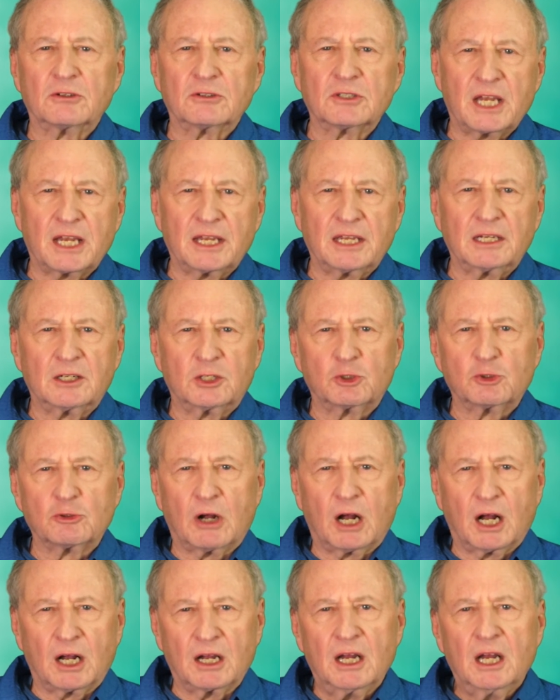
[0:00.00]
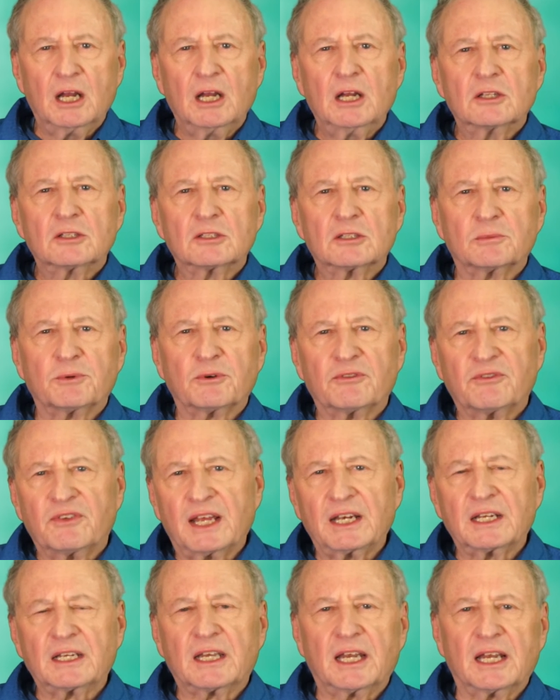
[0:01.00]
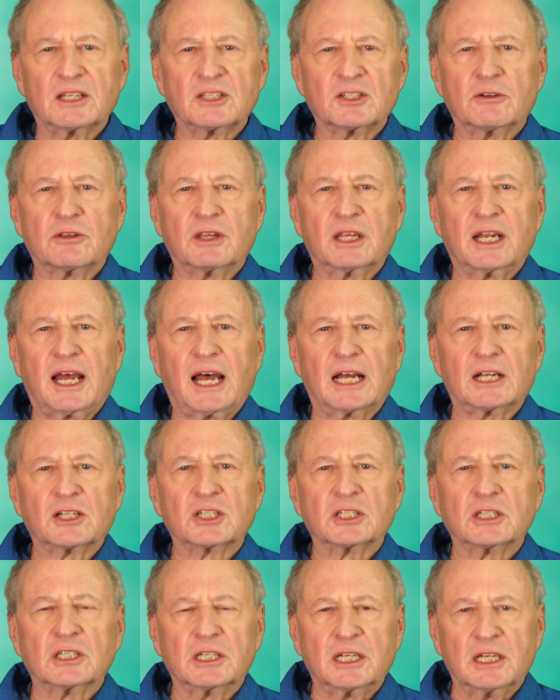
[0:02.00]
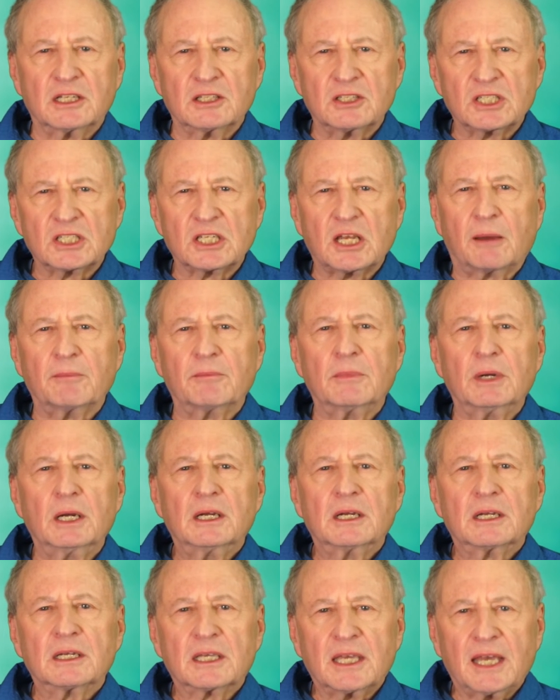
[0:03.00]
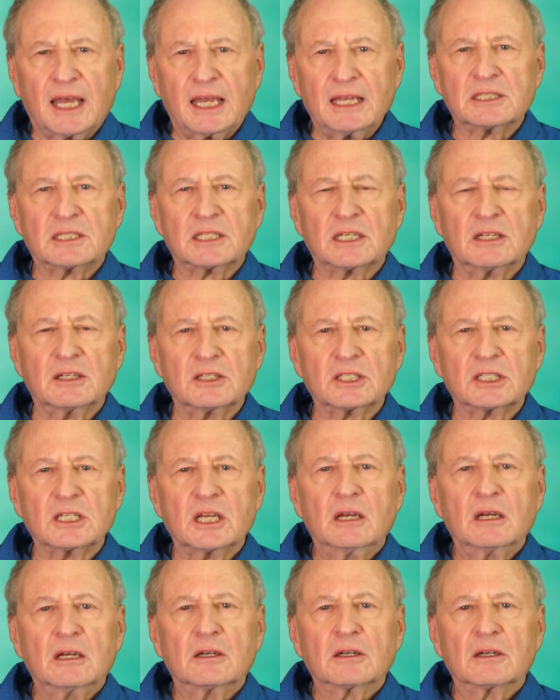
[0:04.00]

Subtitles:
You're taking a drug to prevent cancer that actually, in some cases,